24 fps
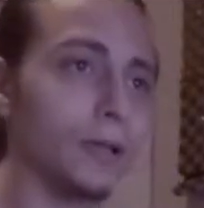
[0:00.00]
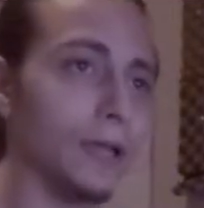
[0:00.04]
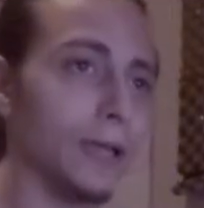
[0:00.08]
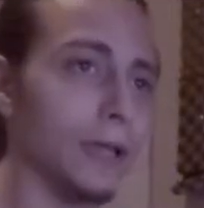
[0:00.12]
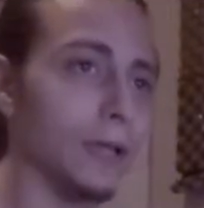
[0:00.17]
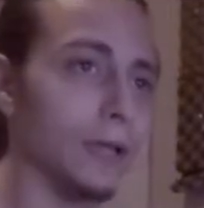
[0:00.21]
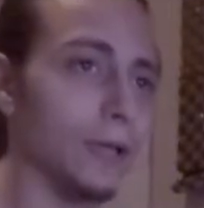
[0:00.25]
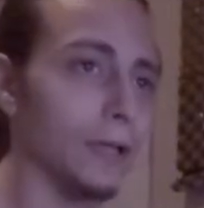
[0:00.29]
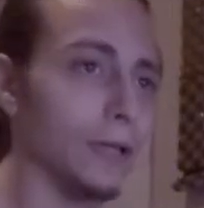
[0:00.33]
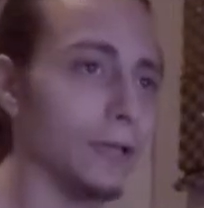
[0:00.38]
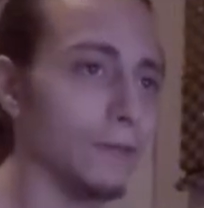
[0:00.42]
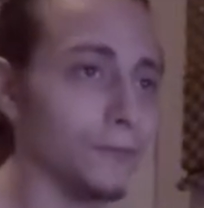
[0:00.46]

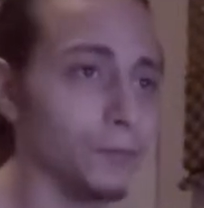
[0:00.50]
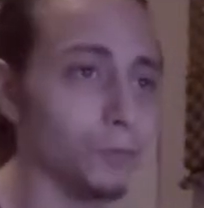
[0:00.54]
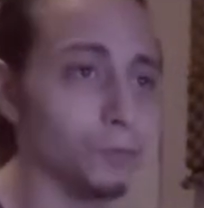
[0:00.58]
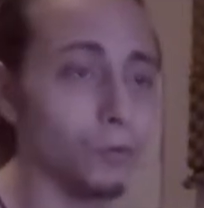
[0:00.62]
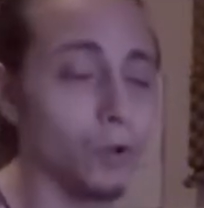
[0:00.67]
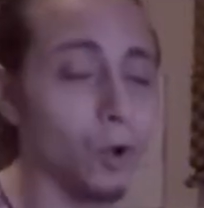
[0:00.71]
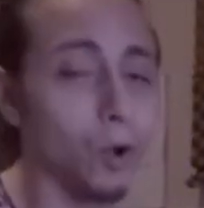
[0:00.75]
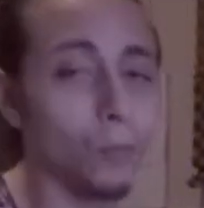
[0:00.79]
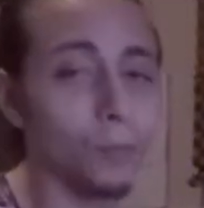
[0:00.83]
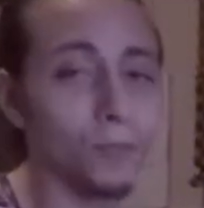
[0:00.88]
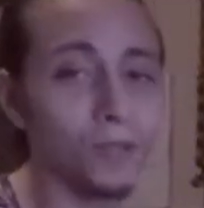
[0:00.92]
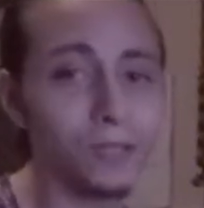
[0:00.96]
And if you
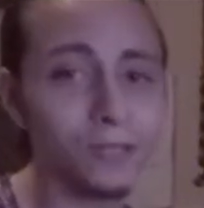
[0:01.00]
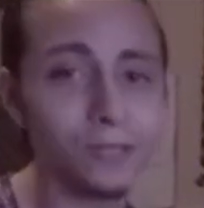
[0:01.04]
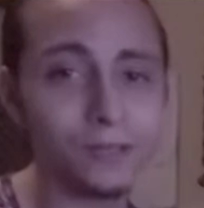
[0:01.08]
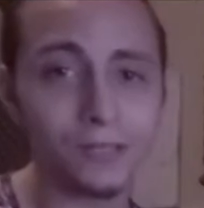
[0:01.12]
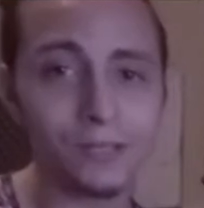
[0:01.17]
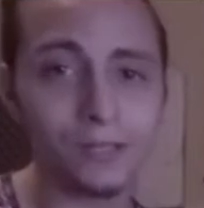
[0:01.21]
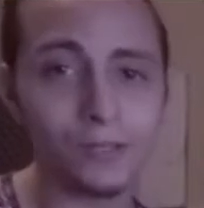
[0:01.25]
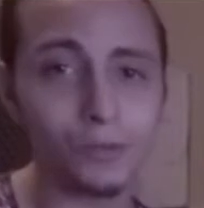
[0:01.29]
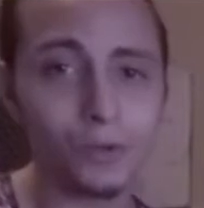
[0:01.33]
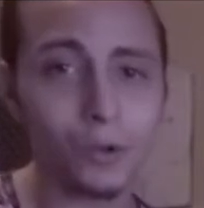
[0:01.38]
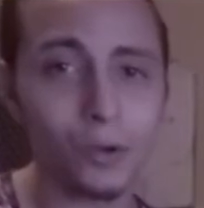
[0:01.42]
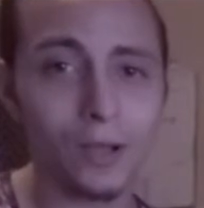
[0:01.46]
know me,
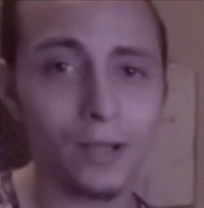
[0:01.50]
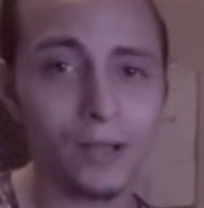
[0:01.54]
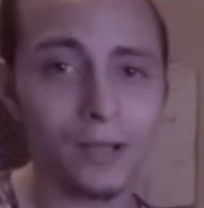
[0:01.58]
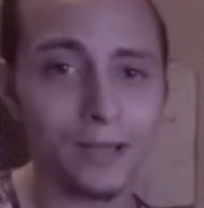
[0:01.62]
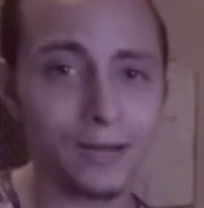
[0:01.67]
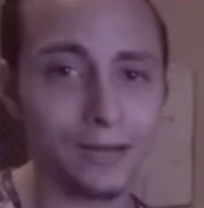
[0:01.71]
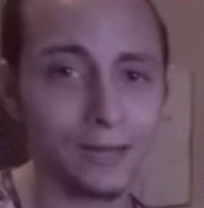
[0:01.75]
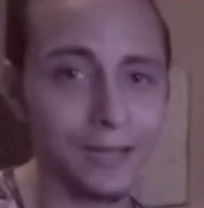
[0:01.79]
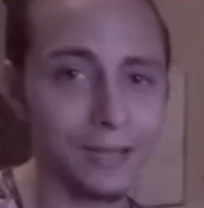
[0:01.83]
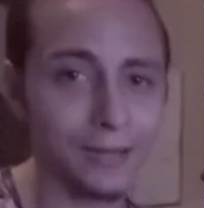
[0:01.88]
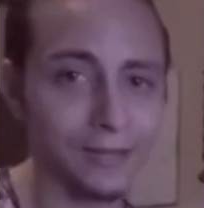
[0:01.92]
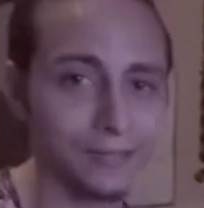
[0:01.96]
then you know I
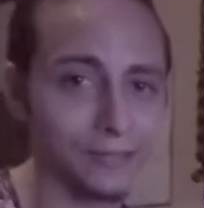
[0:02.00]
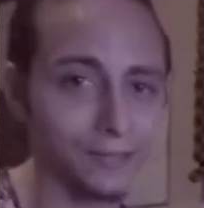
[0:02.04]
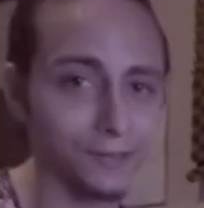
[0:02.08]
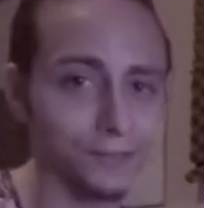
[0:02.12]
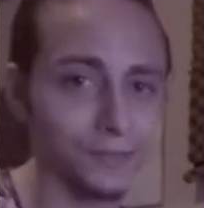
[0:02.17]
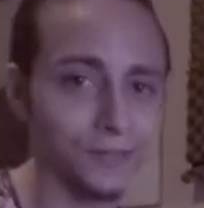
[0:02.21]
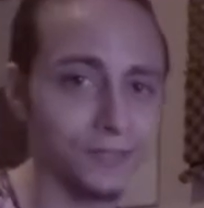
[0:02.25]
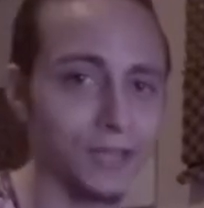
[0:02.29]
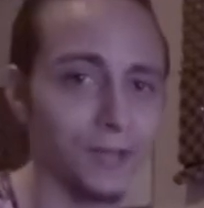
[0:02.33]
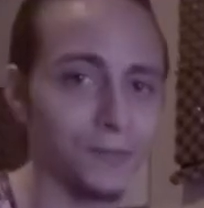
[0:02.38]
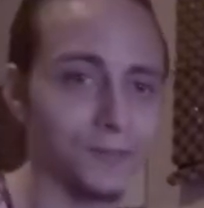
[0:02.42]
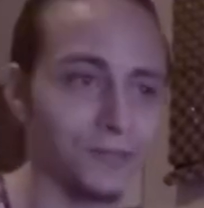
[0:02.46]
got a lot of
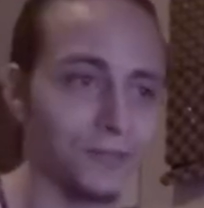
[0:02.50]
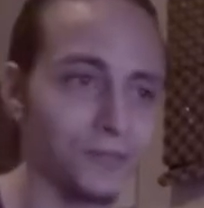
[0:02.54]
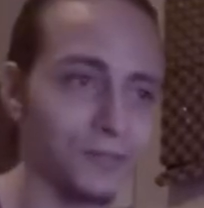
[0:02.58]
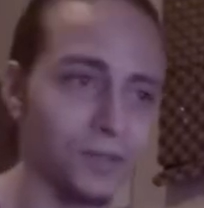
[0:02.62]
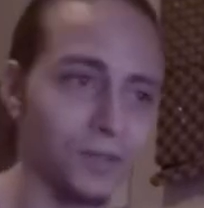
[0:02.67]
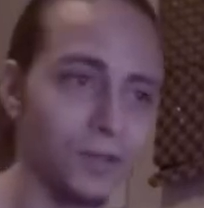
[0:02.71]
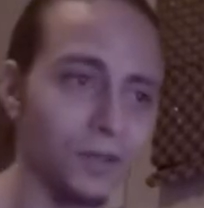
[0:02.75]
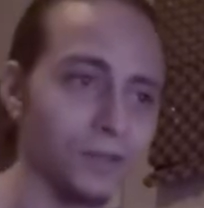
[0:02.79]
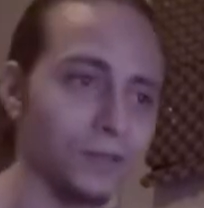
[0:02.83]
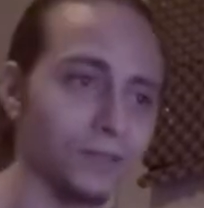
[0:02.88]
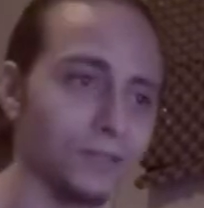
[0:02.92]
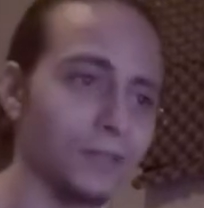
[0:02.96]
different types of
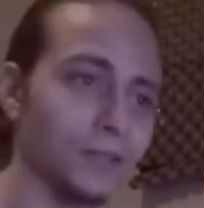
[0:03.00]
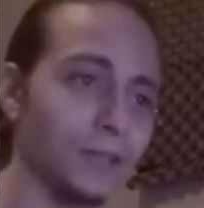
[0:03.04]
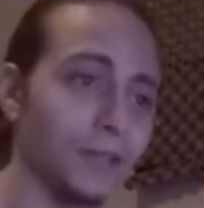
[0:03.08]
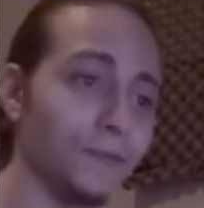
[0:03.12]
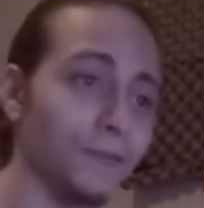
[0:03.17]
songs.